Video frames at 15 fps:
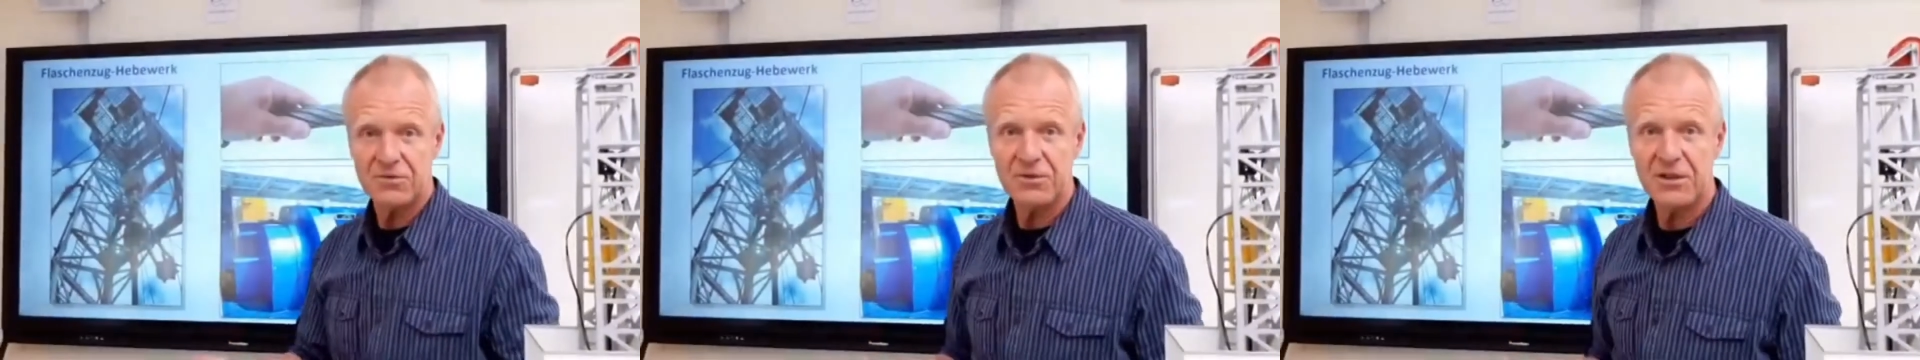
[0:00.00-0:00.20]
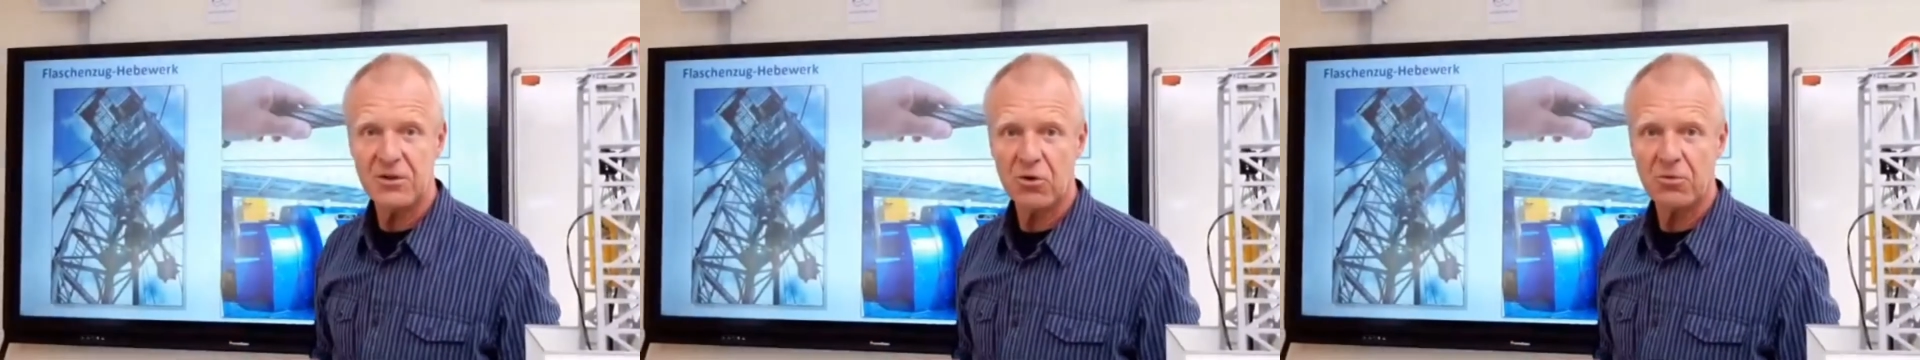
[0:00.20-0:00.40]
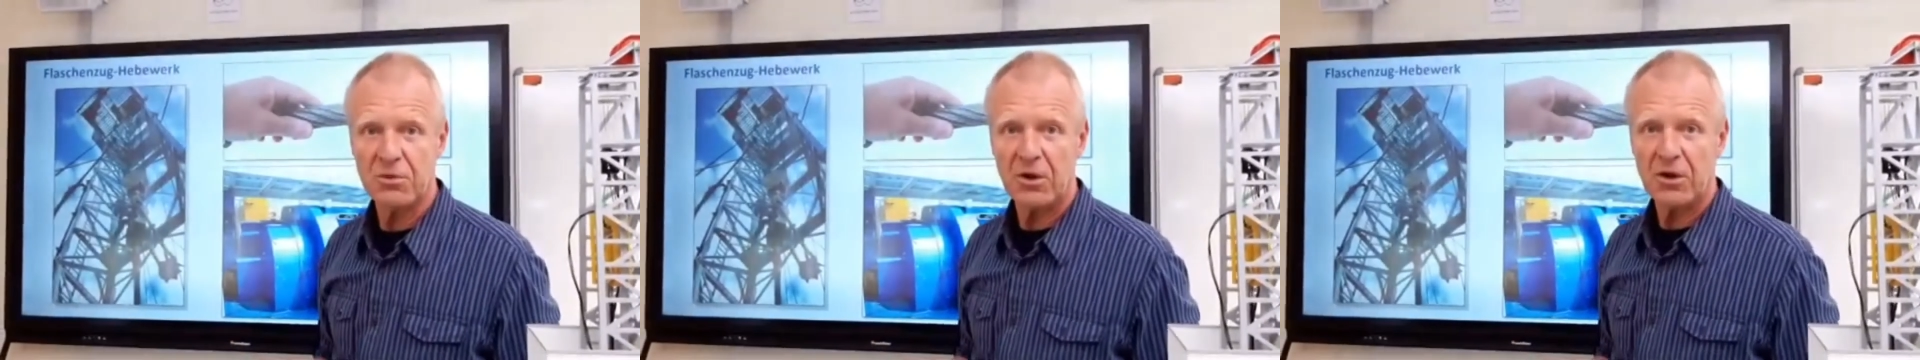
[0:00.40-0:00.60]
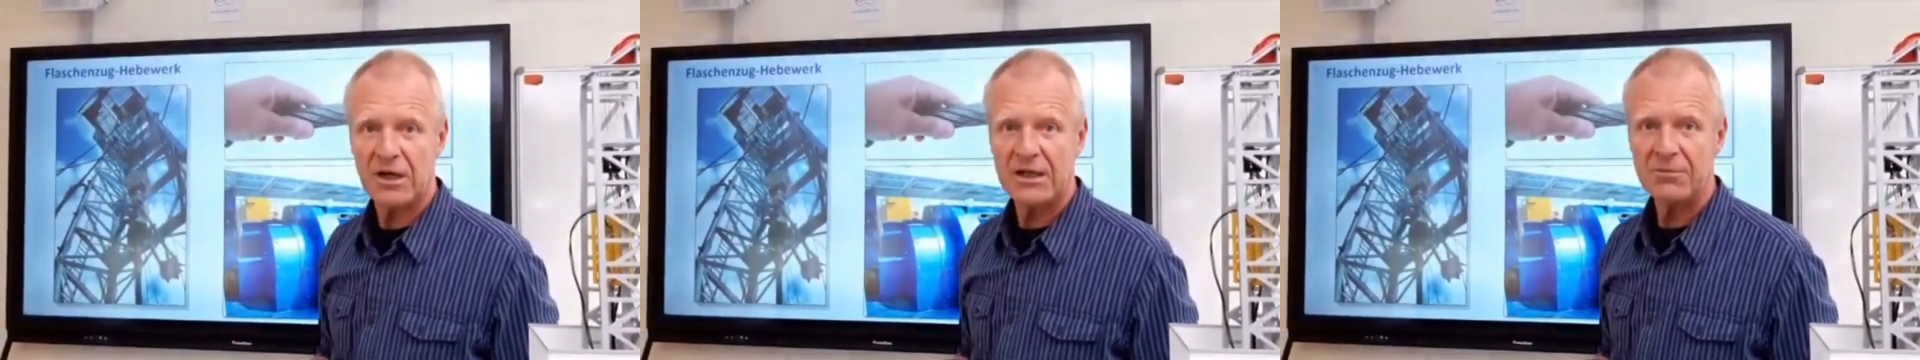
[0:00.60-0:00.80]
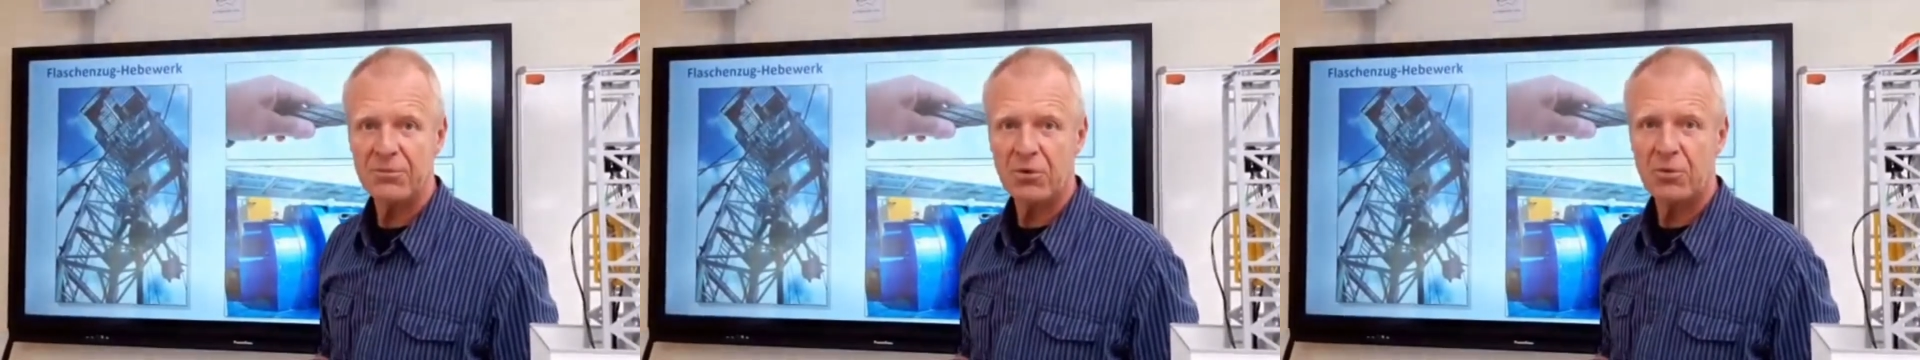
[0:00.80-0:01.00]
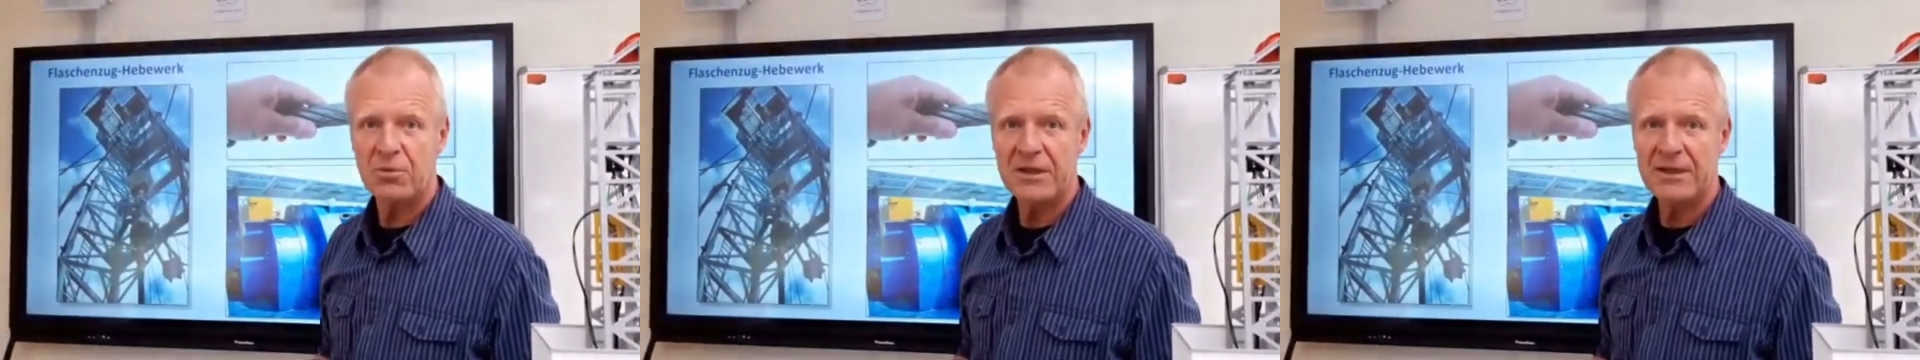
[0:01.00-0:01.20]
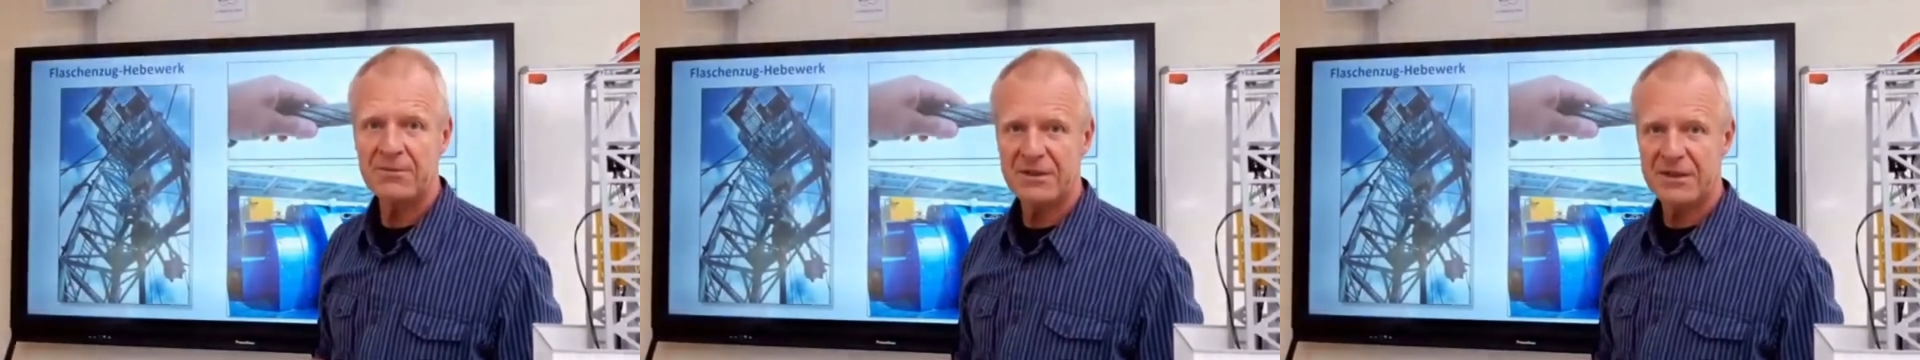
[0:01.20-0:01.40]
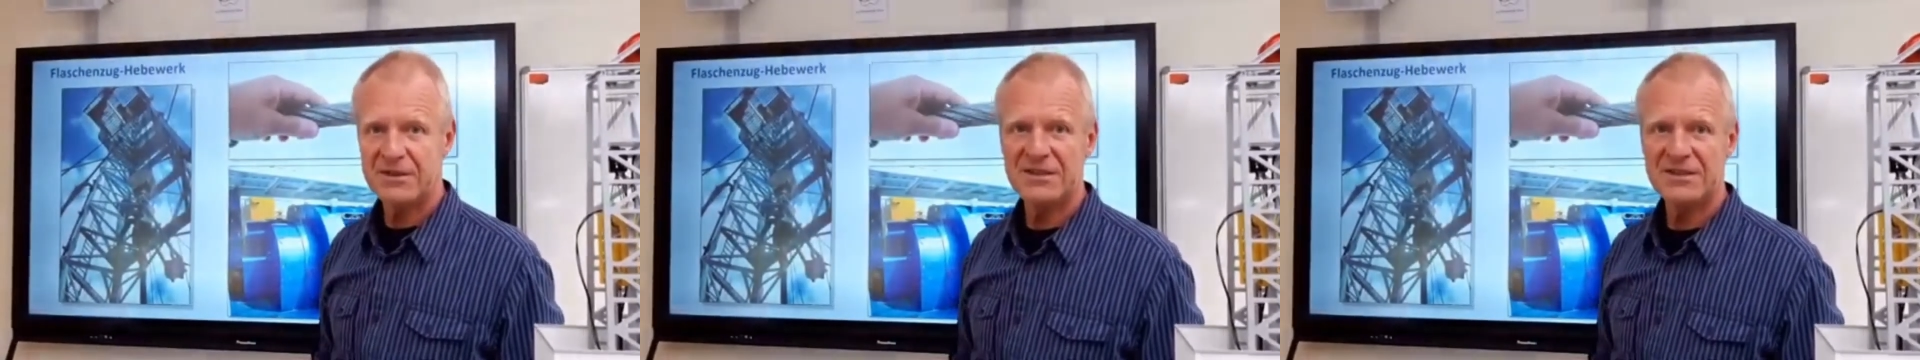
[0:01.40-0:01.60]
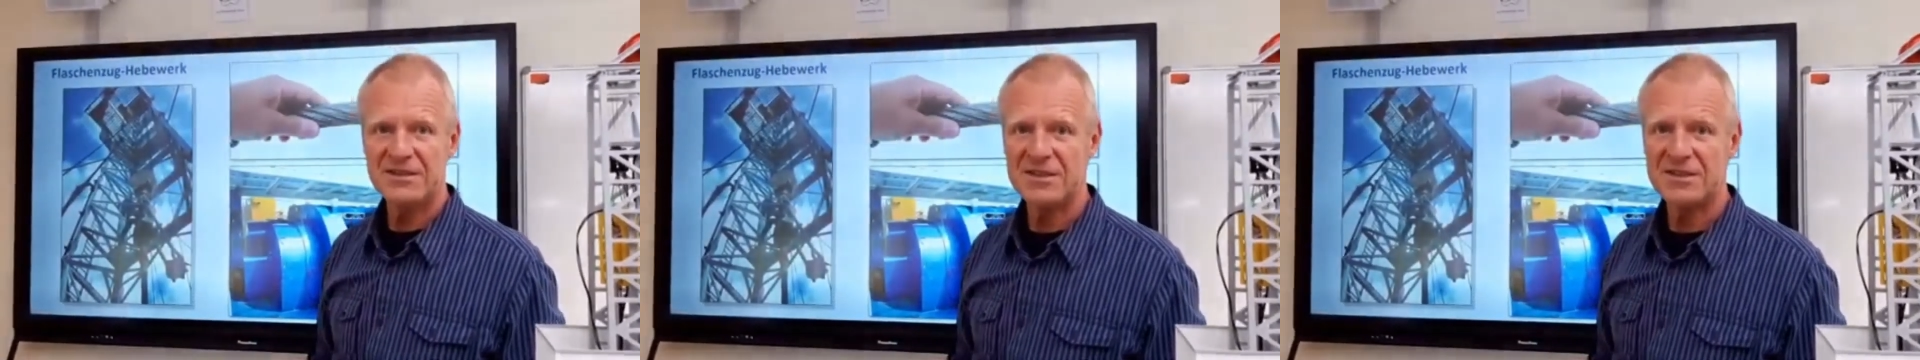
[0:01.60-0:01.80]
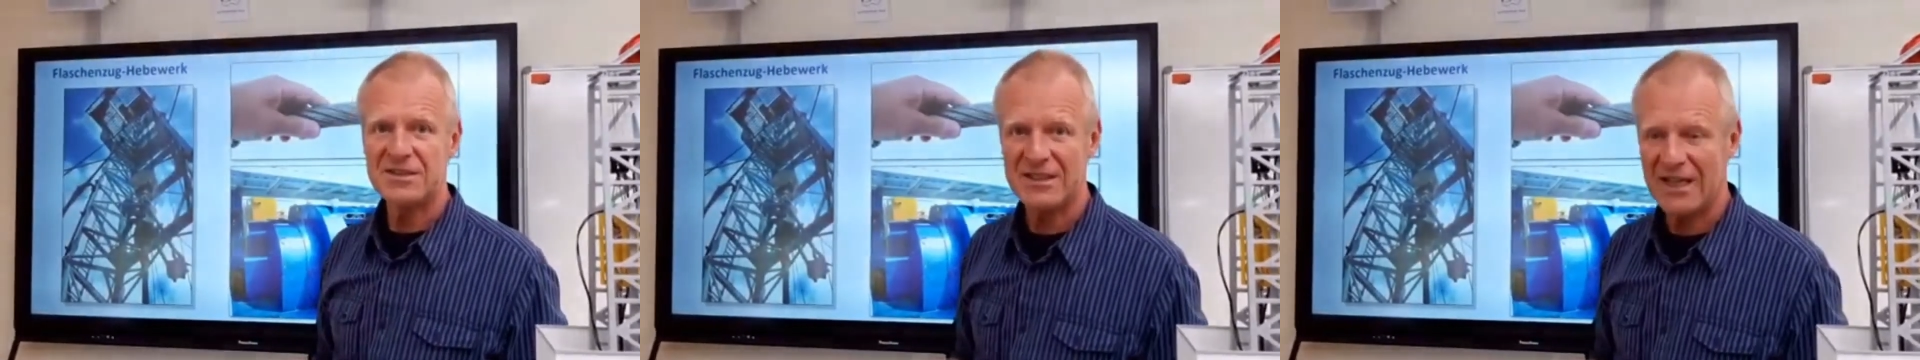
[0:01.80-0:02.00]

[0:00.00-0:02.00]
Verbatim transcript: this is a challenge because the